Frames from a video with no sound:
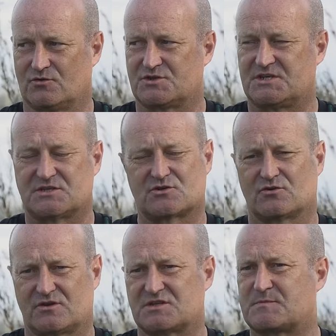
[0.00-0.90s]
she's
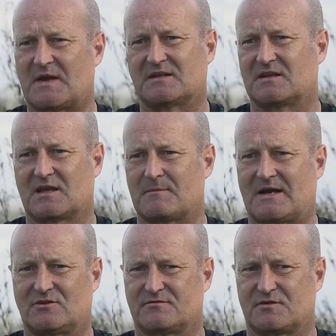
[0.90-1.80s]
got the respect and
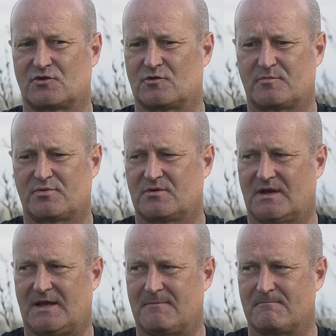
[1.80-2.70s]
command of the group
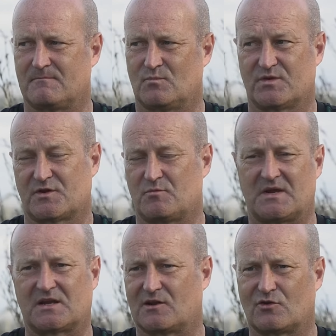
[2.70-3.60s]
without
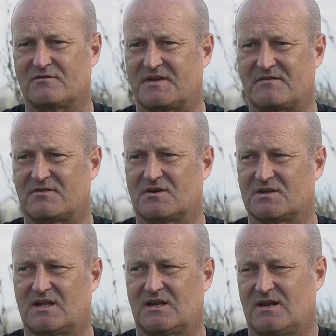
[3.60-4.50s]
making a lot of effort,
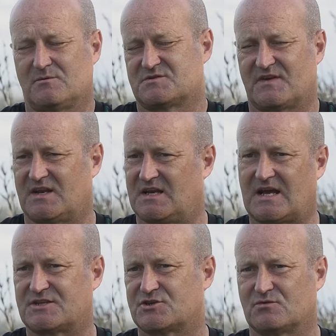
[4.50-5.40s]
and it was very
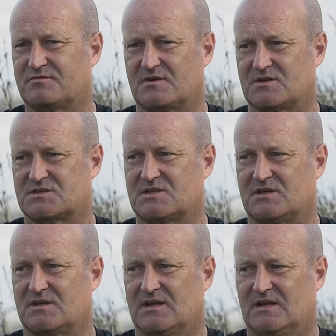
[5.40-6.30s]
natural for us to